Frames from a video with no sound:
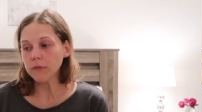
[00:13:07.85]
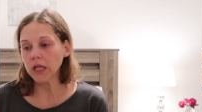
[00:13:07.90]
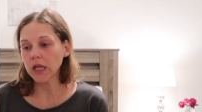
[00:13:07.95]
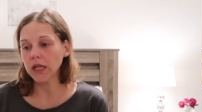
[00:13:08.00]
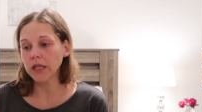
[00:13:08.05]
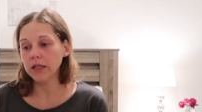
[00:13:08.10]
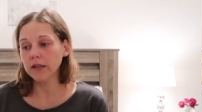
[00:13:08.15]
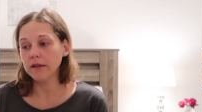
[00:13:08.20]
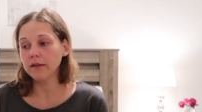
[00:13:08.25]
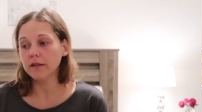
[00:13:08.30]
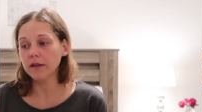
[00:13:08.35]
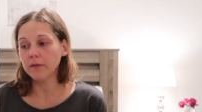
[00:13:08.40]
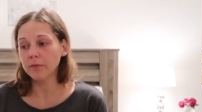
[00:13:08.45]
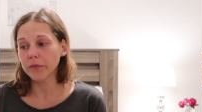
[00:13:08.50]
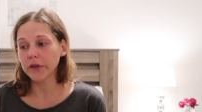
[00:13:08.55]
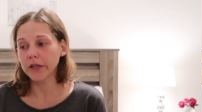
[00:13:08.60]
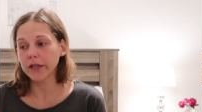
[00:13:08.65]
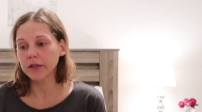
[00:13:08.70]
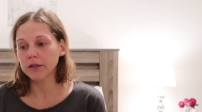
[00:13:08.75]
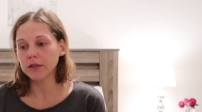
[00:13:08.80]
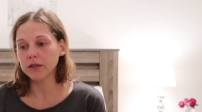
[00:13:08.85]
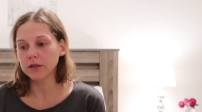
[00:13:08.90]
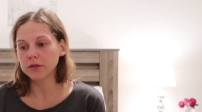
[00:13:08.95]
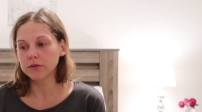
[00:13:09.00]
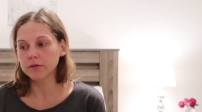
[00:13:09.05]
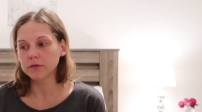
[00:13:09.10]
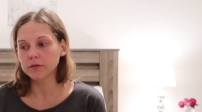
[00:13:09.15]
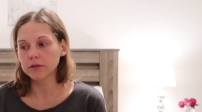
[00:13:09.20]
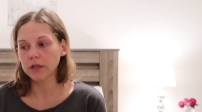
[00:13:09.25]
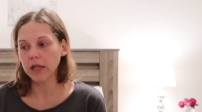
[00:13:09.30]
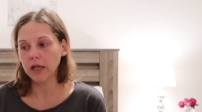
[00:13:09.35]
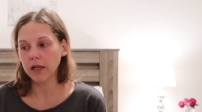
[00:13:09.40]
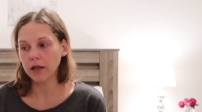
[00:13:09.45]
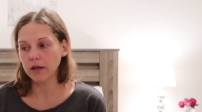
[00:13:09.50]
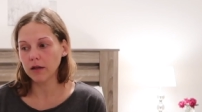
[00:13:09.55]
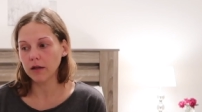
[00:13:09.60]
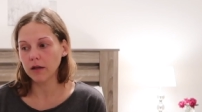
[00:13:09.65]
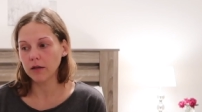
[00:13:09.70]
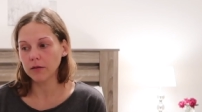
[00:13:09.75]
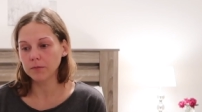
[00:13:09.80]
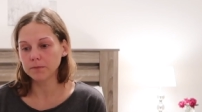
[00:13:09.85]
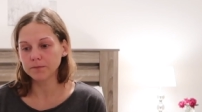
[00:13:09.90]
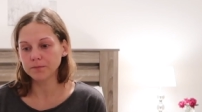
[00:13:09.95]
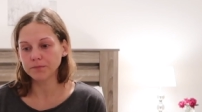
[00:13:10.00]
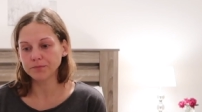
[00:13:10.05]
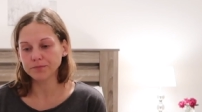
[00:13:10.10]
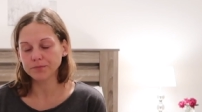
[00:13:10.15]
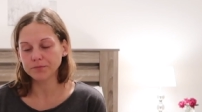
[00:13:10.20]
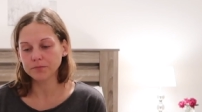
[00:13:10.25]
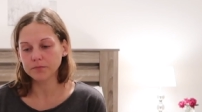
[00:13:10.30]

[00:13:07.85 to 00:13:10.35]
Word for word: and eat something. And um,